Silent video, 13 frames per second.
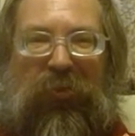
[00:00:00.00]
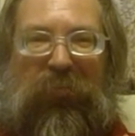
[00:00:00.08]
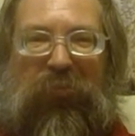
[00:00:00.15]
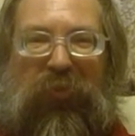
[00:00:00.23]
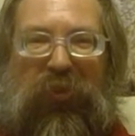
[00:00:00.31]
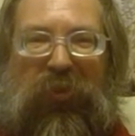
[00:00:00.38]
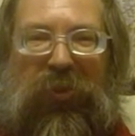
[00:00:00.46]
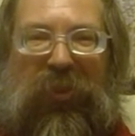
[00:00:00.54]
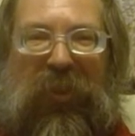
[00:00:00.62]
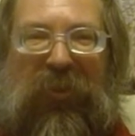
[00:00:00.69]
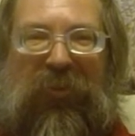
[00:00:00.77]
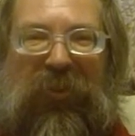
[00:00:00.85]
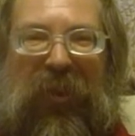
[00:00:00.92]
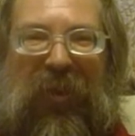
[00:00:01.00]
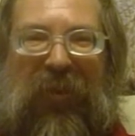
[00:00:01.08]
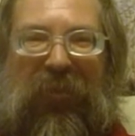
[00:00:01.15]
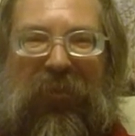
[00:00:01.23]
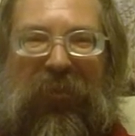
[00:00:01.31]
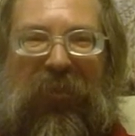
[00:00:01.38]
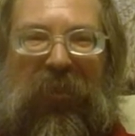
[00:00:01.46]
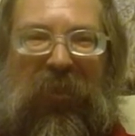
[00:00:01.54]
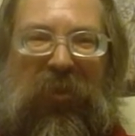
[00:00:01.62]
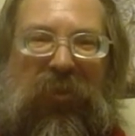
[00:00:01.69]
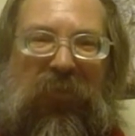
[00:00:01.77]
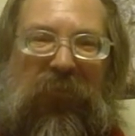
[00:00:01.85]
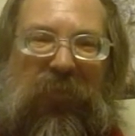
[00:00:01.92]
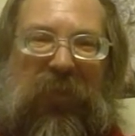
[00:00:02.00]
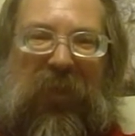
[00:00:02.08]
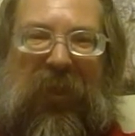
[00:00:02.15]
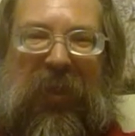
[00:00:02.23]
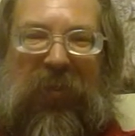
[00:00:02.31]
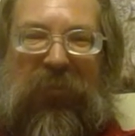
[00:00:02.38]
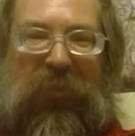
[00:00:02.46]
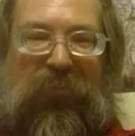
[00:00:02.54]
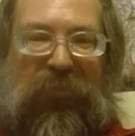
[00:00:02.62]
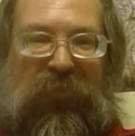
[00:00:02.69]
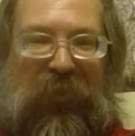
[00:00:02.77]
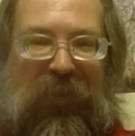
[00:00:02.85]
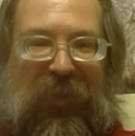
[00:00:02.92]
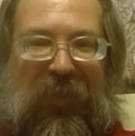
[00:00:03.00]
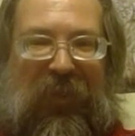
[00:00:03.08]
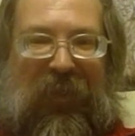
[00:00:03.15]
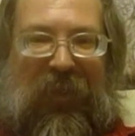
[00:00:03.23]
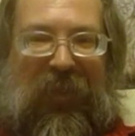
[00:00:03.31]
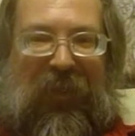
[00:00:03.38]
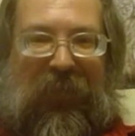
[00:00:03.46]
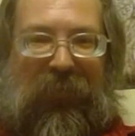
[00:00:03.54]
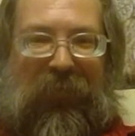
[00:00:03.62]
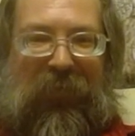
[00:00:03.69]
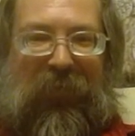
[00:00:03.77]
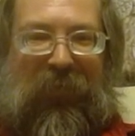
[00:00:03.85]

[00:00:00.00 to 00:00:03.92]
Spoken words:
in more detail. For now, I'm signing out.